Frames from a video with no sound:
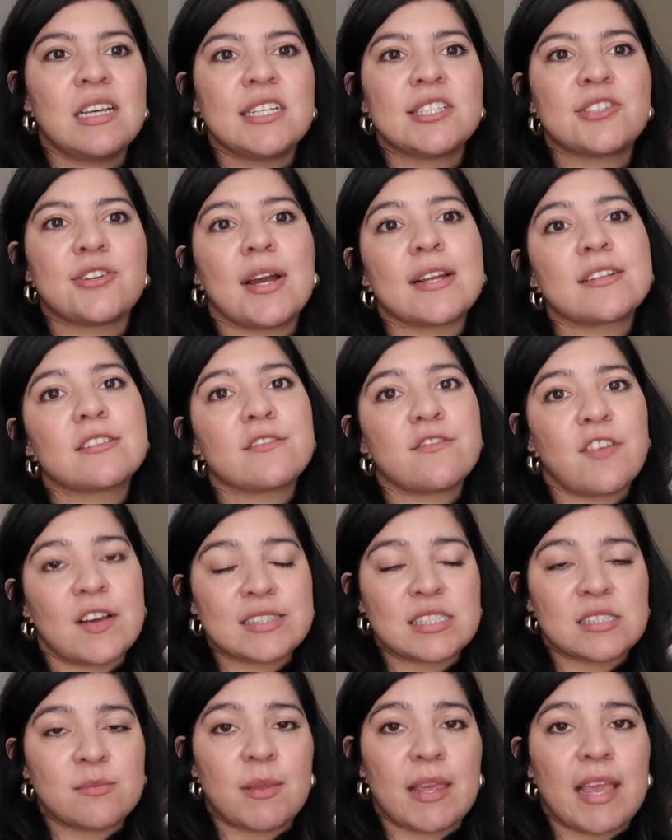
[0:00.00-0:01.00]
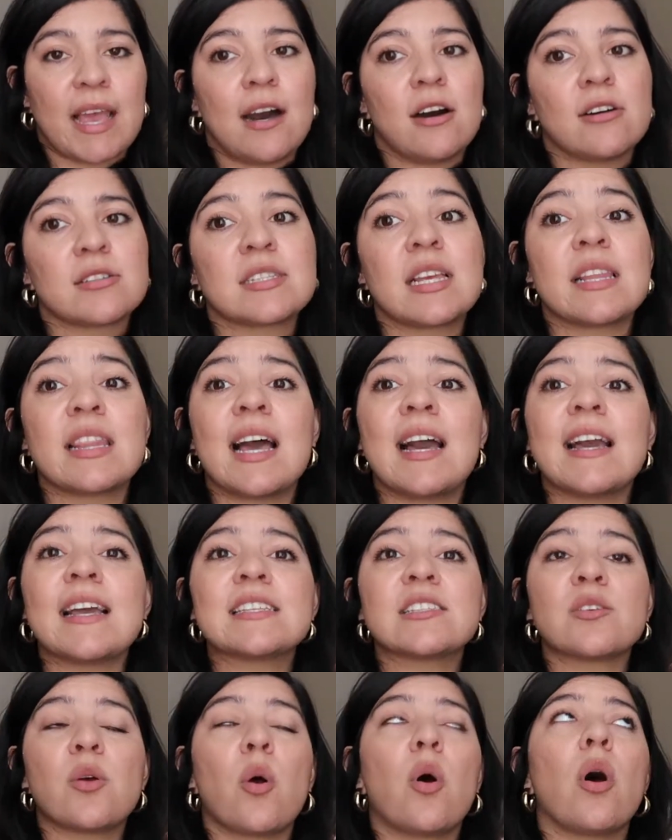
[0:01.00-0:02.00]
trying to find something else. And that
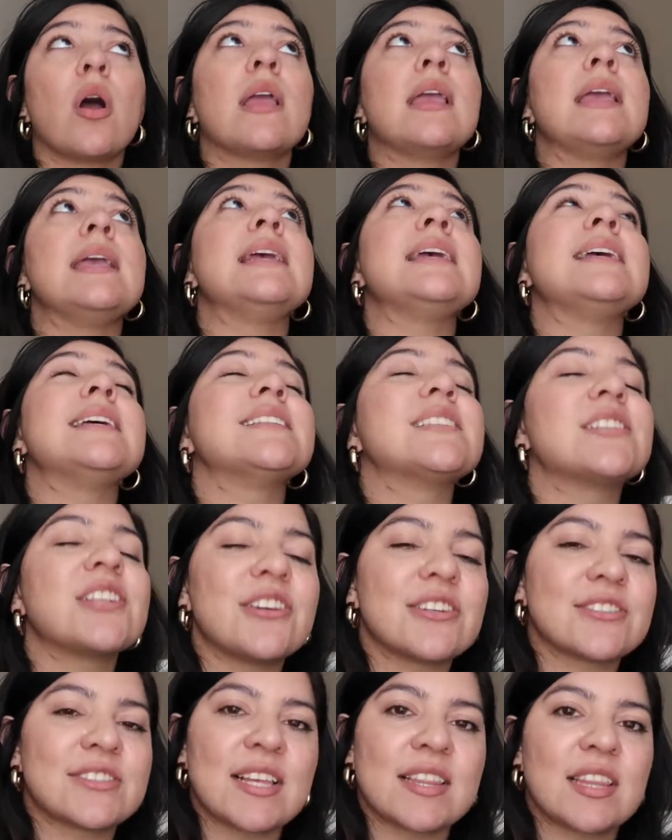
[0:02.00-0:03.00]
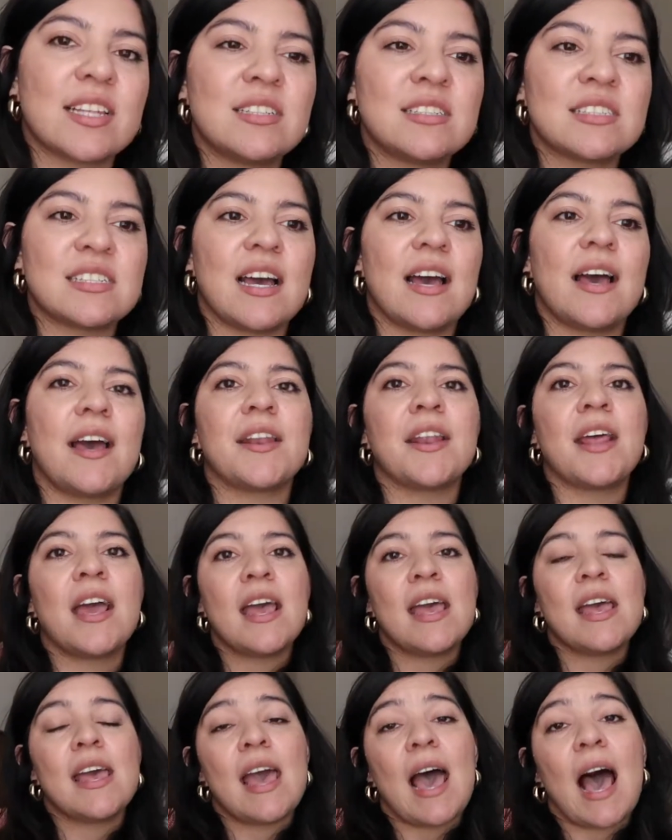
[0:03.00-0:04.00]
is easier said than done.
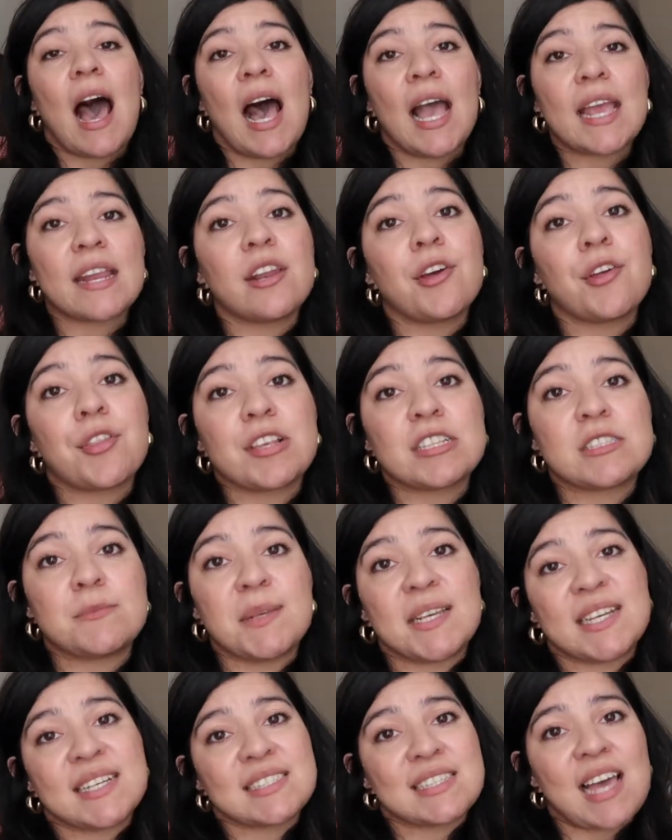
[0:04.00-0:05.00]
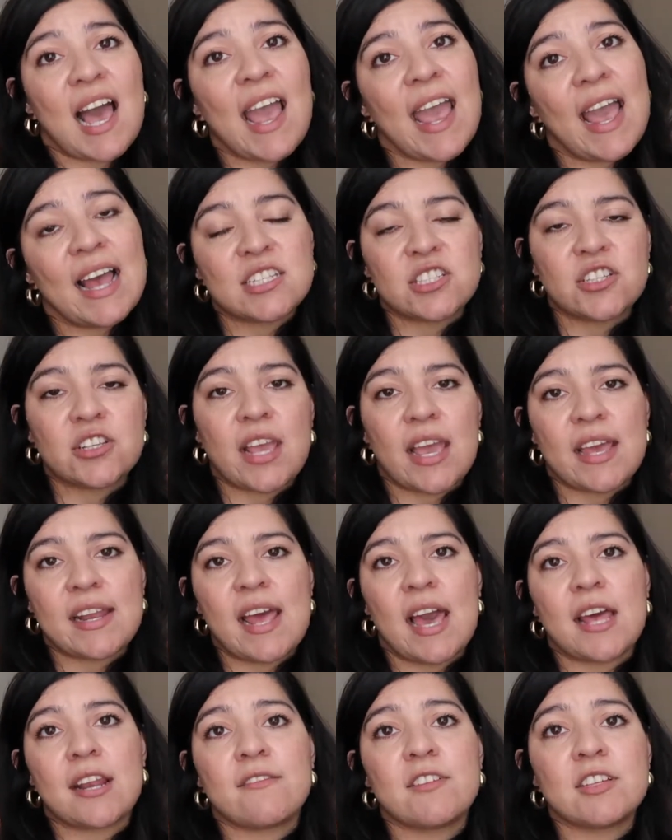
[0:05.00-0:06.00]
I know this because I had to get
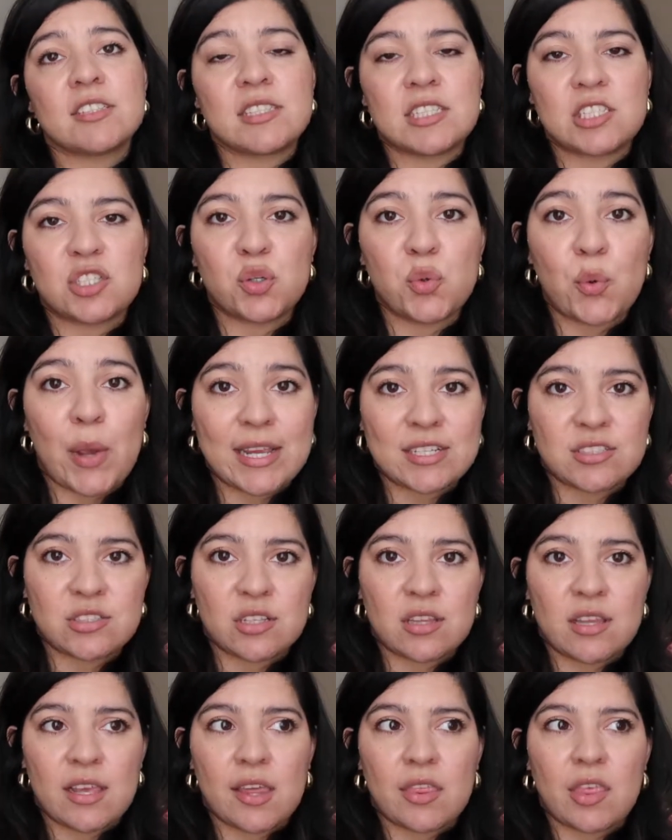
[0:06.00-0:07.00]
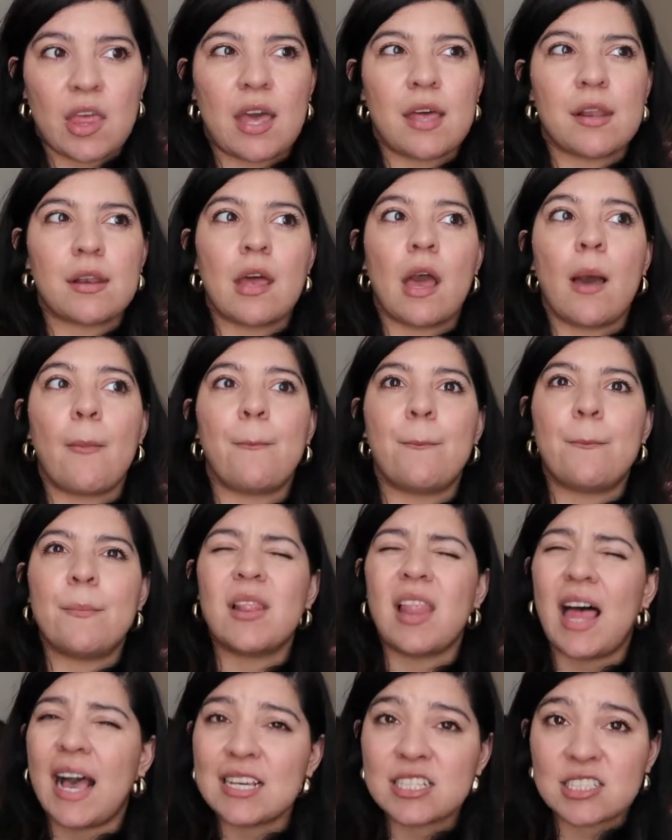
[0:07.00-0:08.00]
out of a situation like that
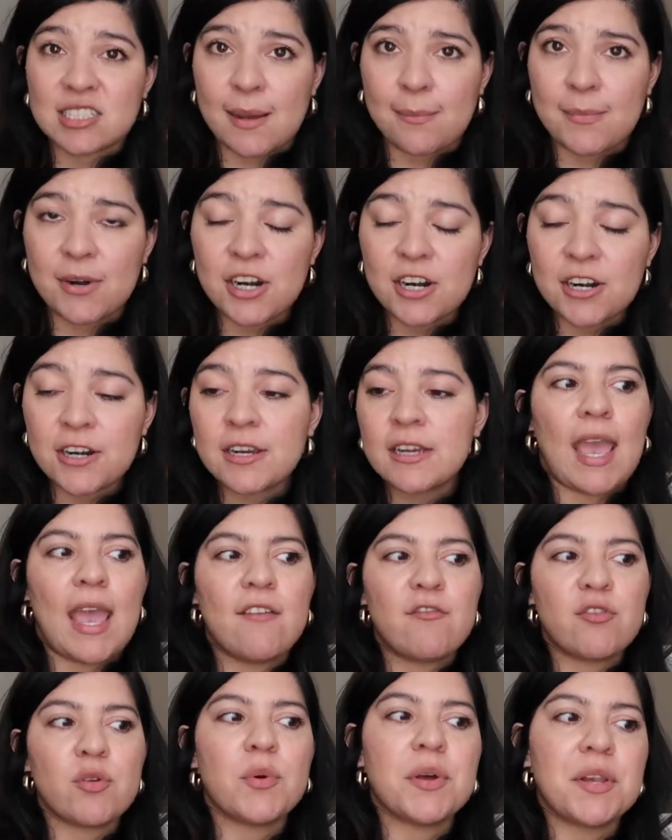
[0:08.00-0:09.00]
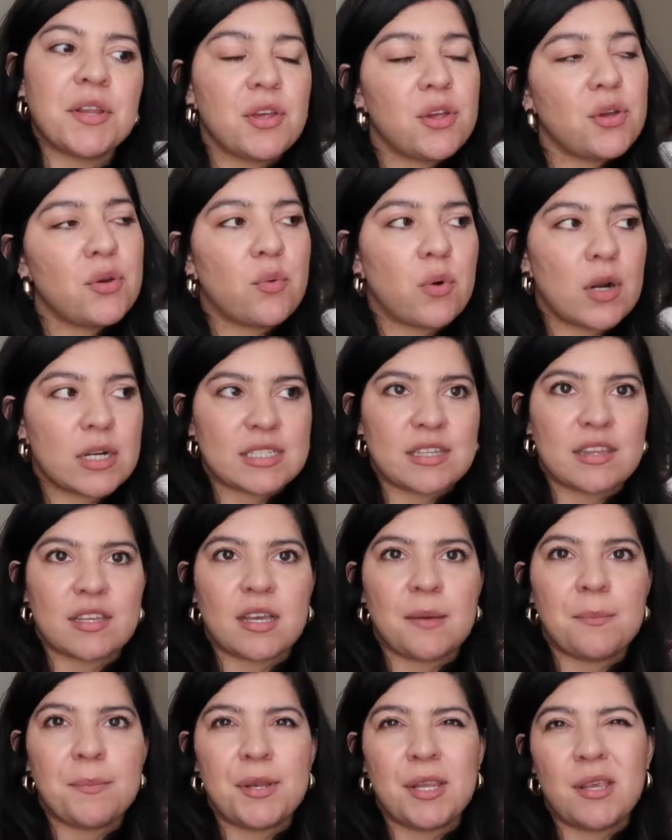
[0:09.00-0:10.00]
last summer. Everyone who worked at the
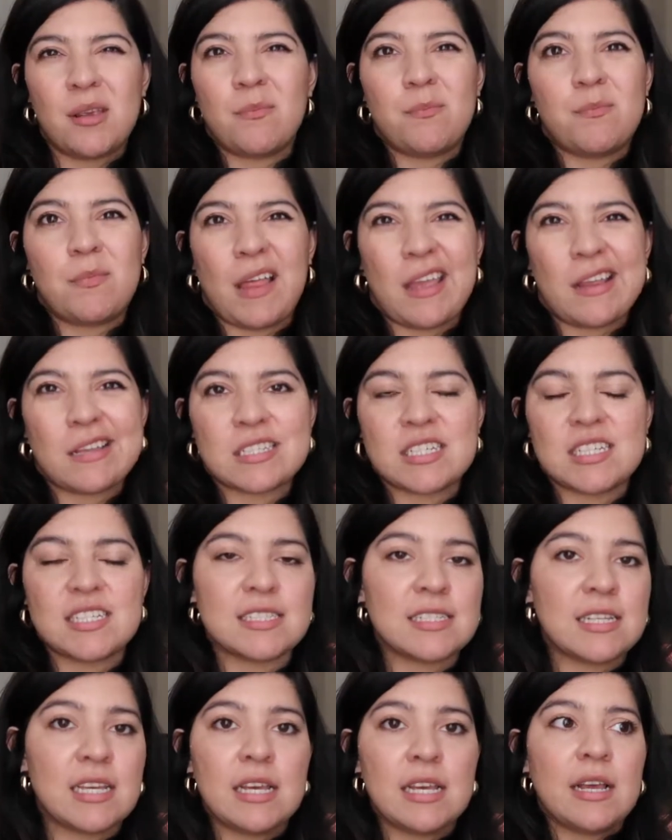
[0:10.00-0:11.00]
company liked it.